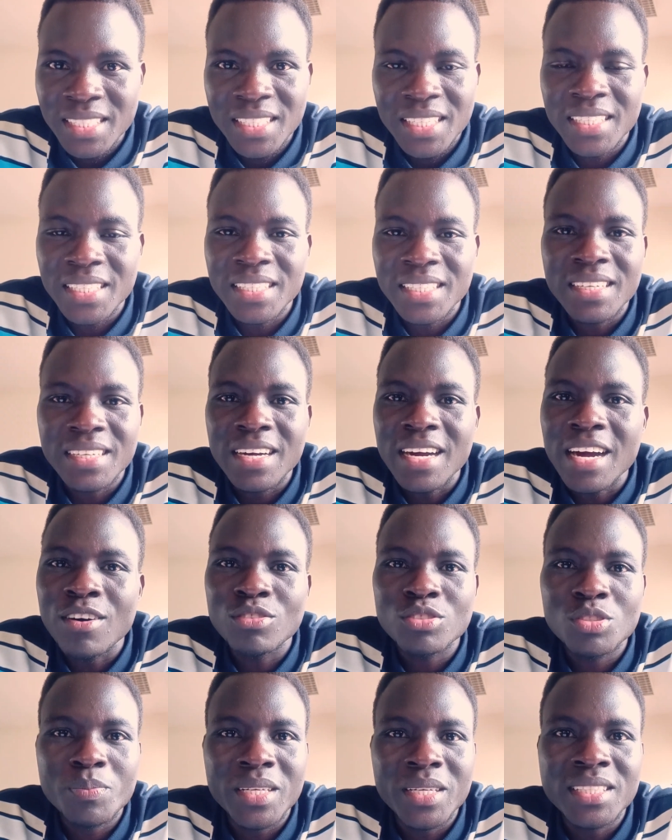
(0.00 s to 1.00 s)
was
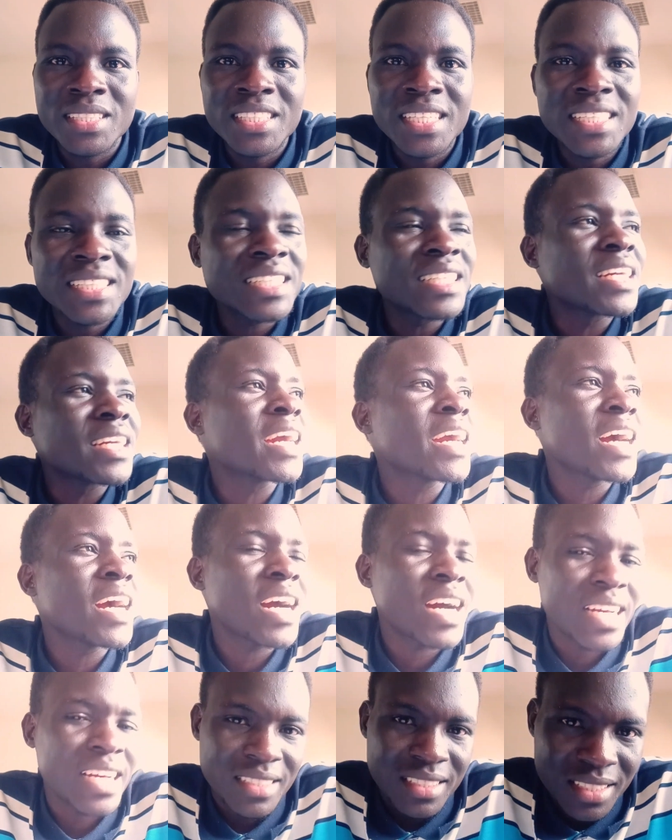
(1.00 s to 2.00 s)
purchasing cars
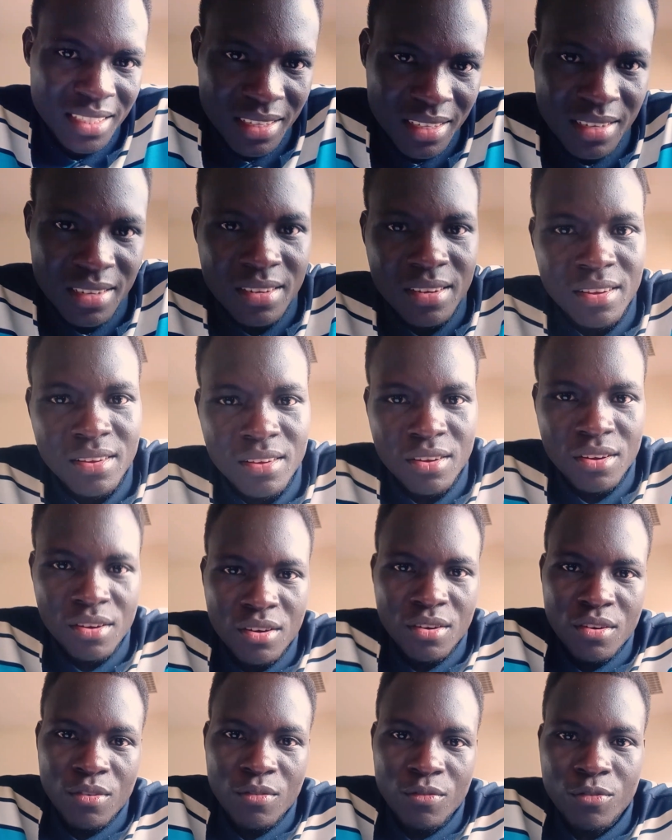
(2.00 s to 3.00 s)

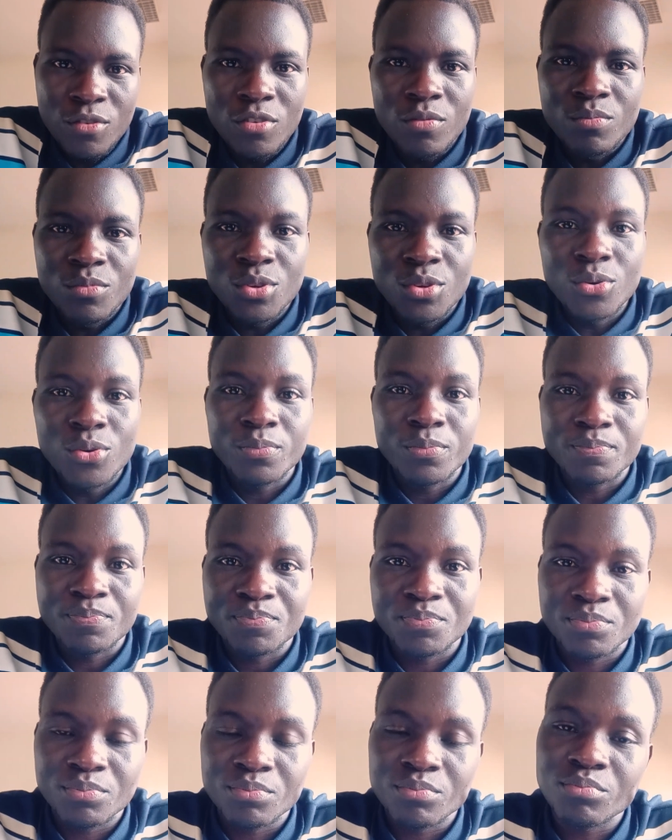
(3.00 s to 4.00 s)
from you
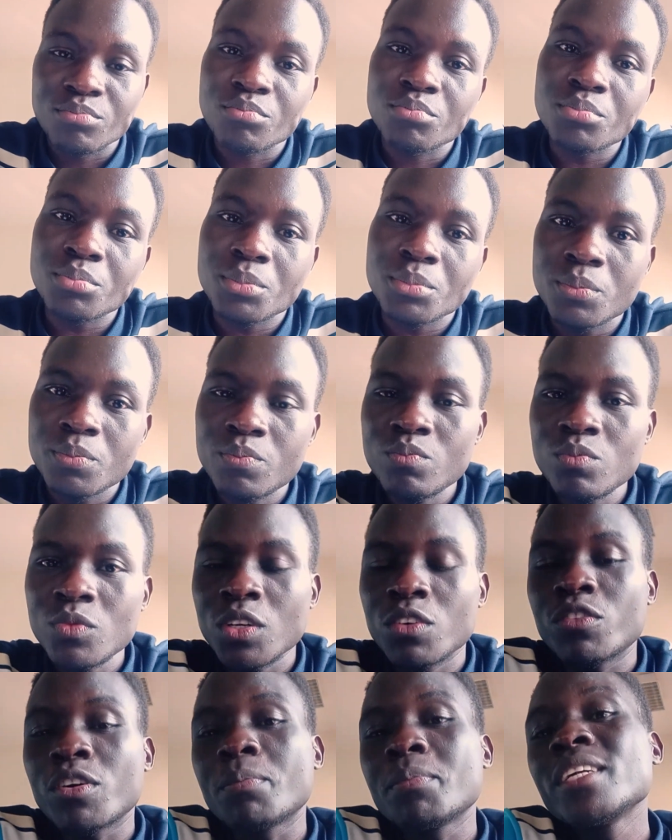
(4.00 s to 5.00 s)
for a
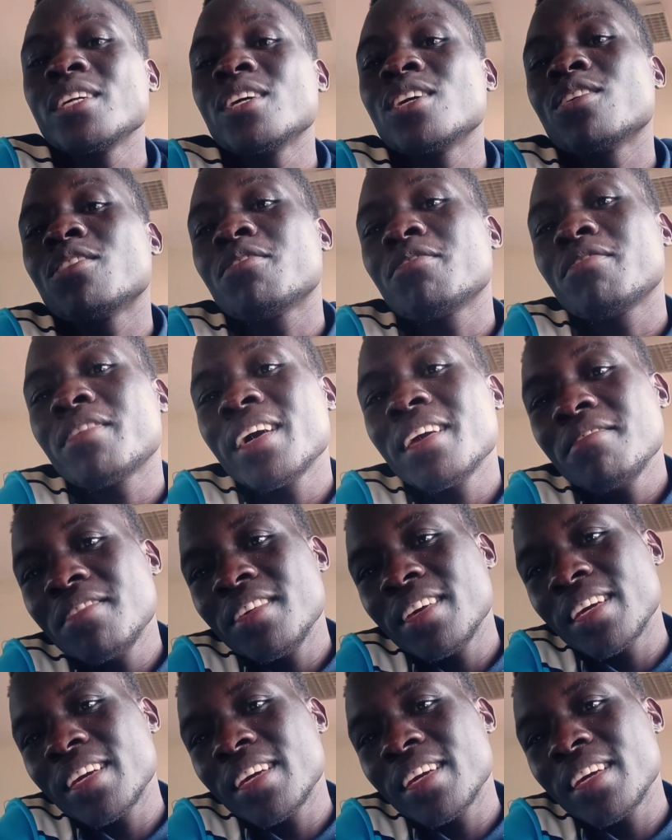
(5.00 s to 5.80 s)
period of 5 years,